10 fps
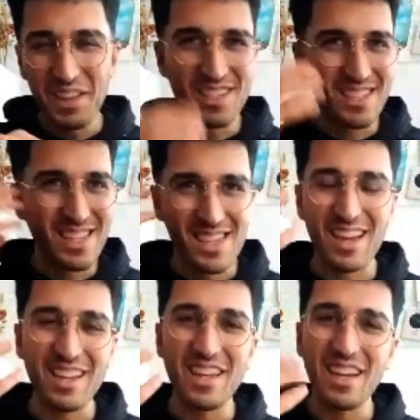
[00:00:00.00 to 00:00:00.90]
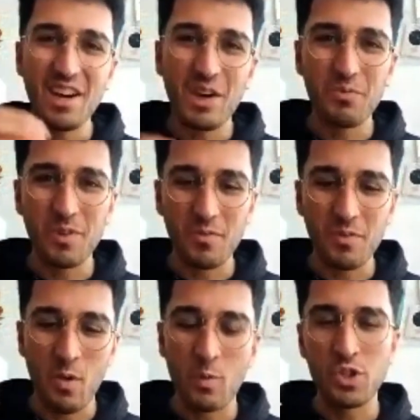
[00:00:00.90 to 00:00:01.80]
this idea of
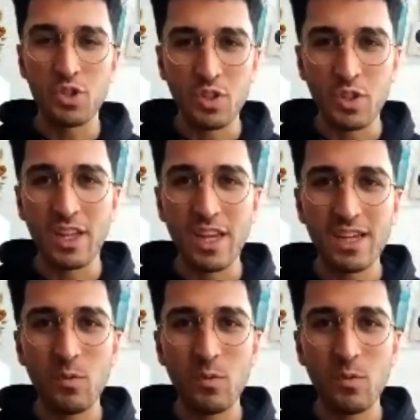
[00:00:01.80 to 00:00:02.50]
how we should connect